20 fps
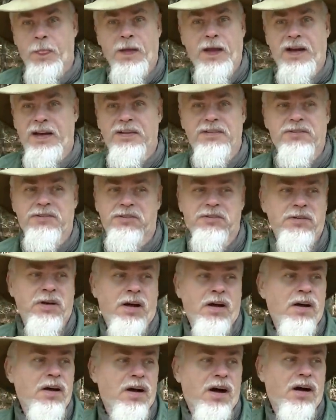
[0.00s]

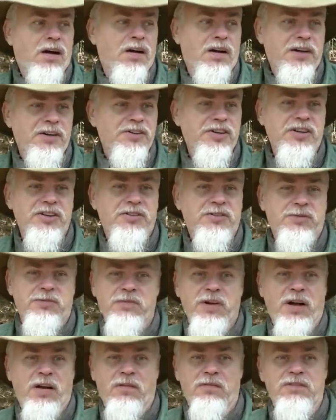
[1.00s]
It's, unless it's,
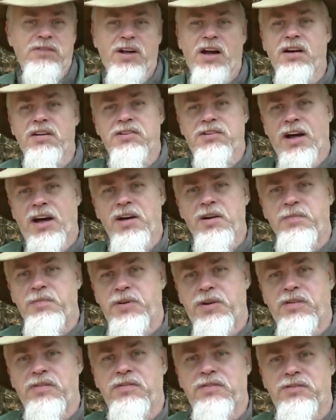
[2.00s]
you know, duct
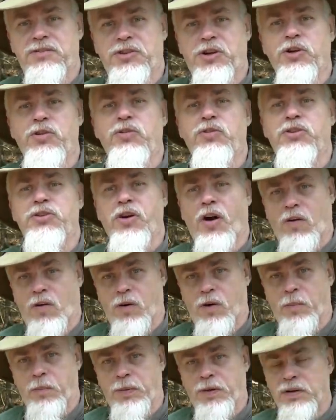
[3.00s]
taped to the
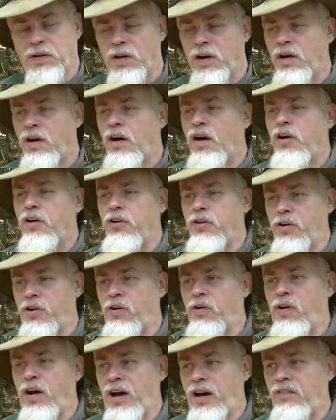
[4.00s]
tarp, you're
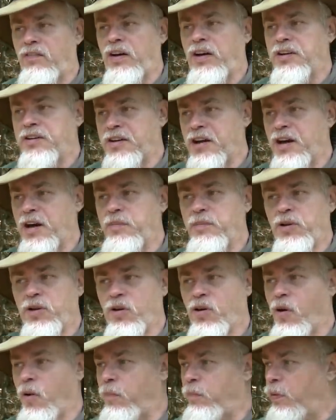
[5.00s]
going to have that time,
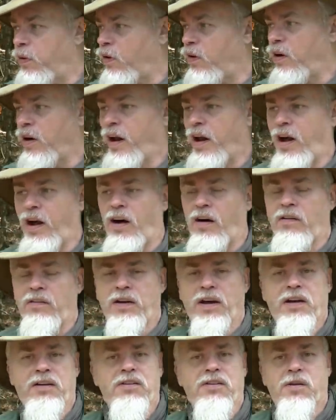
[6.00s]
you're going to pull it out,
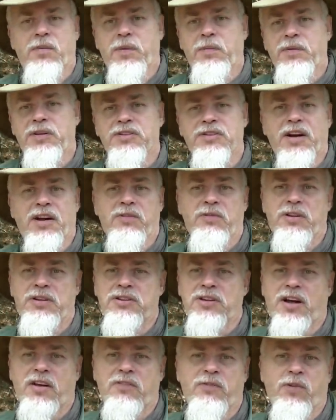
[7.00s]
and you're going to be missing that
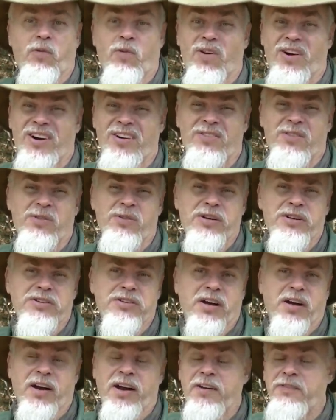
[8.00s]
ridge line for whatever
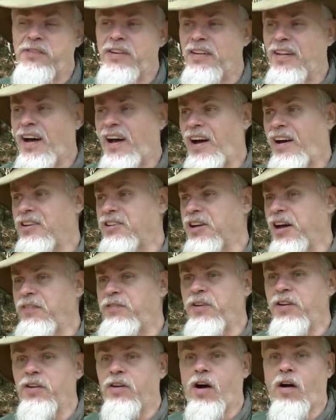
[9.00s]
reason. Left it at the house,
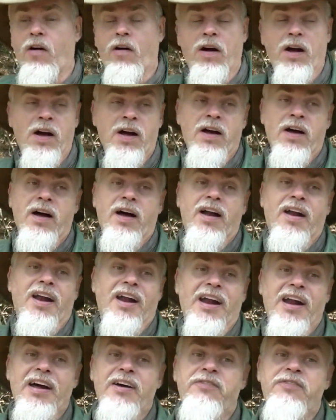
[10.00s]
left it in the car,
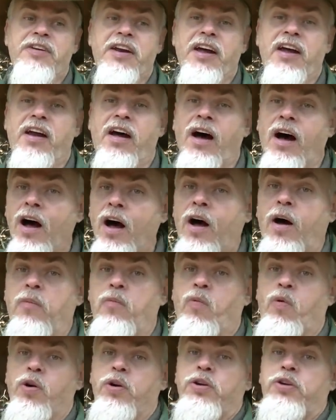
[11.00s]
left it up
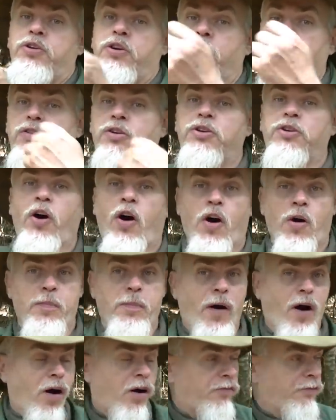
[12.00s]
where you took the
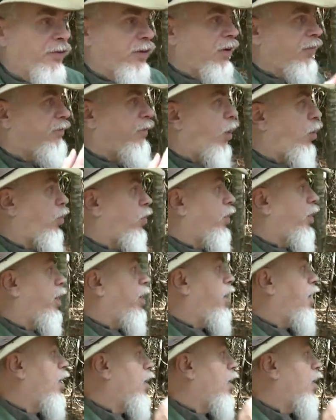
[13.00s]
tarp off and you folded it